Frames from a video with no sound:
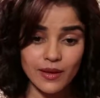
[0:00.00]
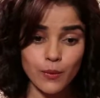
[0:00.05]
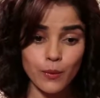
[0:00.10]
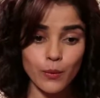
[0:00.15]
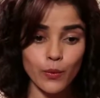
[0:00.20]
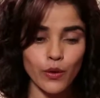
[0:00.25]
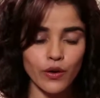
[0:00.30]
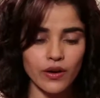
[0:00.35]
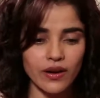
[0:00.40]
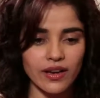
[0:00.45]

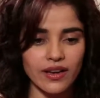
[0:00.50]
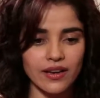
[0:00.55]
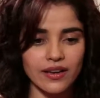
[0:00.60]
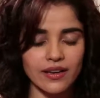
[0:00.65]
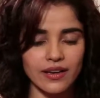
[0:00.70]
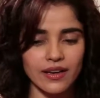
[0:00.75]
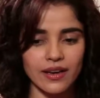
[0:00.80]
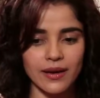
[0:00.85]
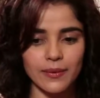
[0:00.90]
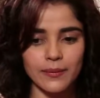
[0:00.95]

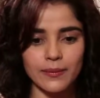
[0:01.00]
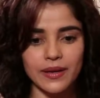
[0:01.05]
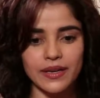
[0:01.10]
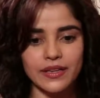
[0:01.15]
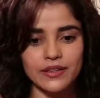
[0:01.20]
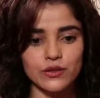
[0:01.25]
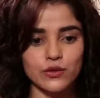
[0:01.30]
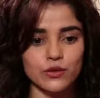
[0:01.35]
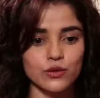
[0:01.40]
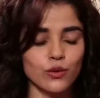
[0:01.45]
morning I'm
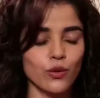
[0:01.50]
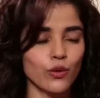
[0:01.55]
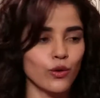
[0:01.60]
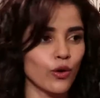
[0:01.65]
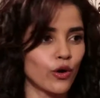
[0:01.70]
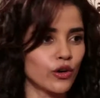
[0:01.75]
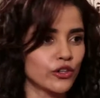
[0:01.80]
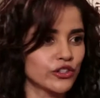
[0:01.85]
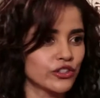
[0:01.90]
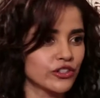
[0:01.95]
like so
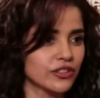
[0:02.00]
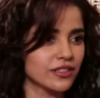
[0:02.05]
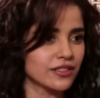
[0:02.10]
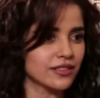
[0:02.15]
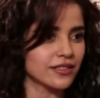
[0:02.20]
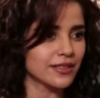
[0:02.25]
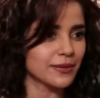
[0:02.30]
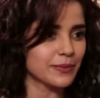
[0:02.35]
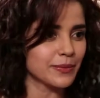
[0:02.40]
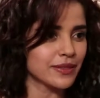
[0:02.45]

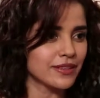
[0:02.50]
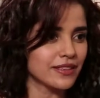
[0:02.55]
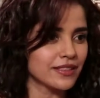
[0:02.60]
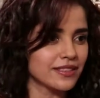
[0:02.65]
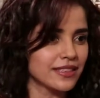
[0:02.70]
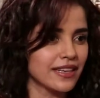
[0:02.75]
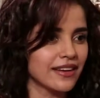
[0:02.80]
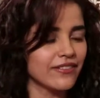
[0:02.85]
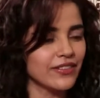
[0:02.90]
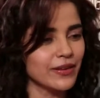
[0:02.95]
conscious
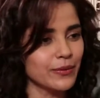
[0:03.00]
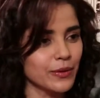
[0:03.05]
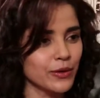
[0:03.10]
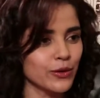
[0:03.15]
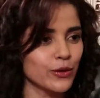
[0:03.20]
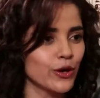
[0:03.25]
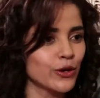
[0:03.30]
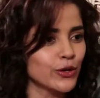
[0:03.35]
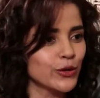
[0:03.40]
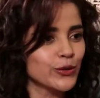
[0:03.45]
because
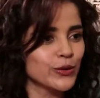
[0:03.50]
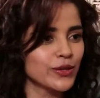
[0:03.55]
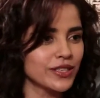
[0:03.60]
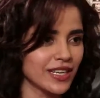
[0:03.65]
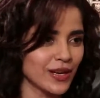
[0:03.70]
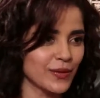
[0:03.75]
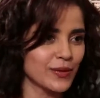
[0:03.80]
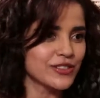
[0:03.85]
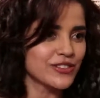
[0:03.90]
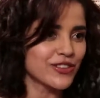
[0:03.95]
everybody got to that
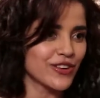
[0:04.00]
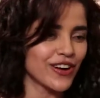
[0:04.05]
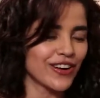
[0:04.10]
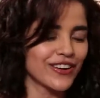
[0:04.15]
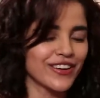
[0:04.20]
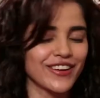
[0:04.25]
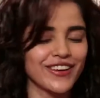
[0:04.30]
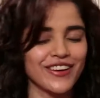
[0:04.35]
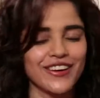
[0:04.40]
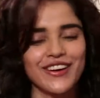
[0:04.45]
I was
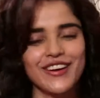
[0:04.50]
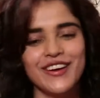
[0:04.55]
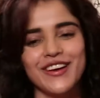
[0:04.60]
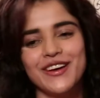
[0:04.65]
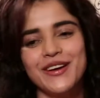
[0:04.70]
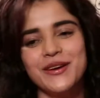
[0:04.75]
drunk. Hmm.